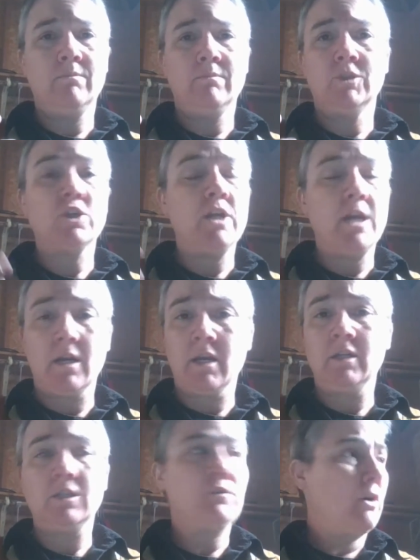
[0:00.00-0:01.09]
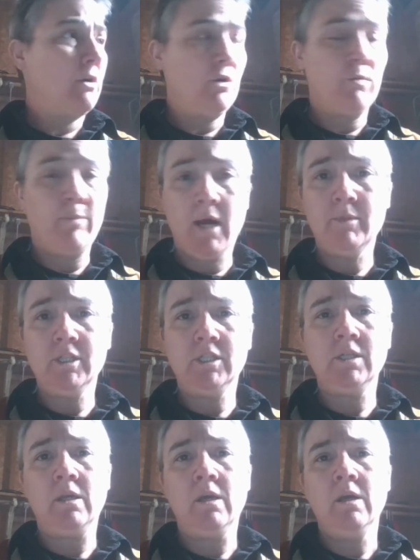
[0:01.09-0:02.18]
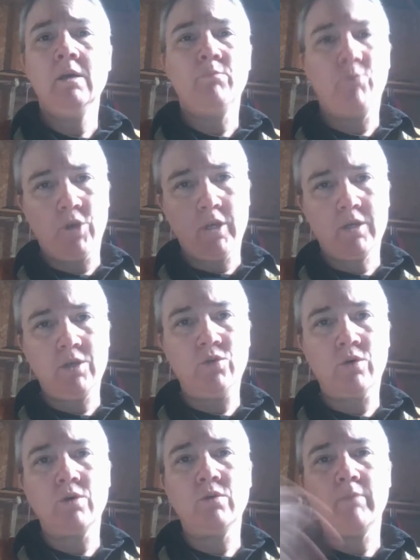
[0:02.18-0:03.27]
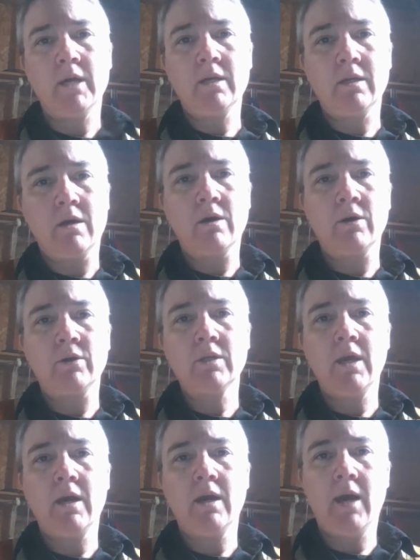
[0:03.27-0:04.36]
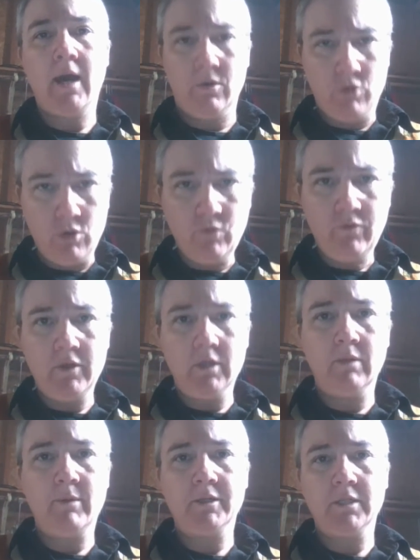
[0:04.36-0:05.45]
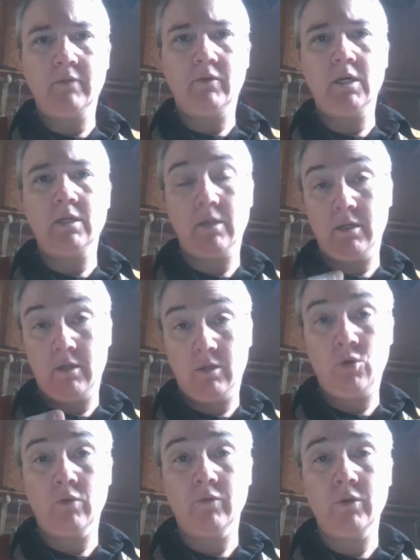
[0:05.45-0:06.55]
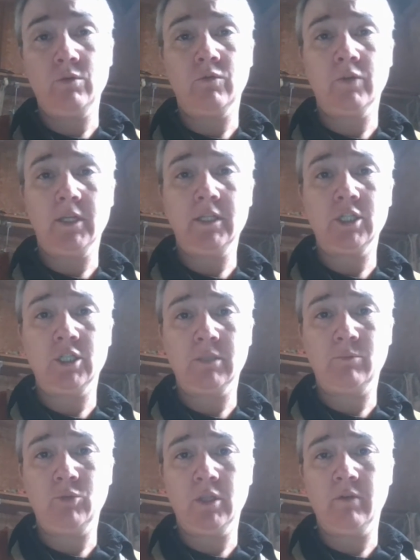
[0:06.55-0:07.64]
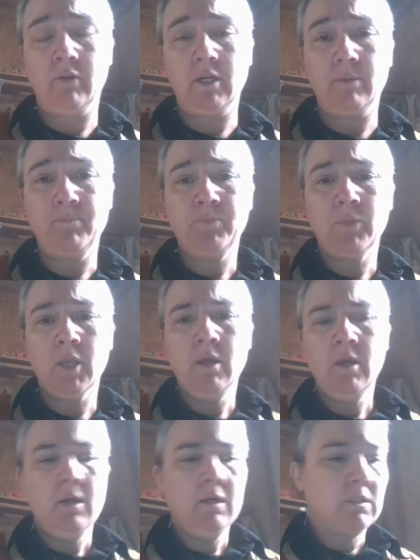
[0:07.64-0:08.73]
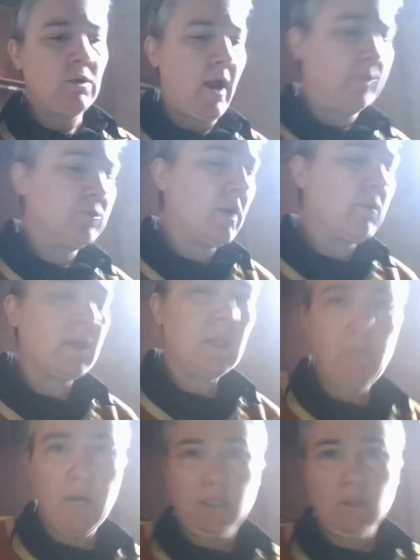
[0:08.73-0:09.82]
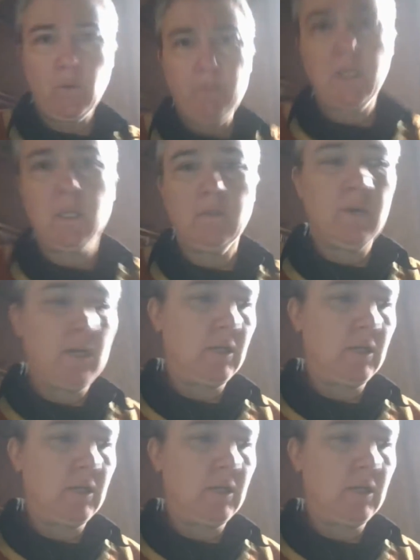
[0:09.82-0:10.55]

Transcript: Sri Hedakandeshwari or Babaji, bring to your own mind and heart how you feel about the divine and in your own relationship with the divine. So after I ring the bell and we begin the fire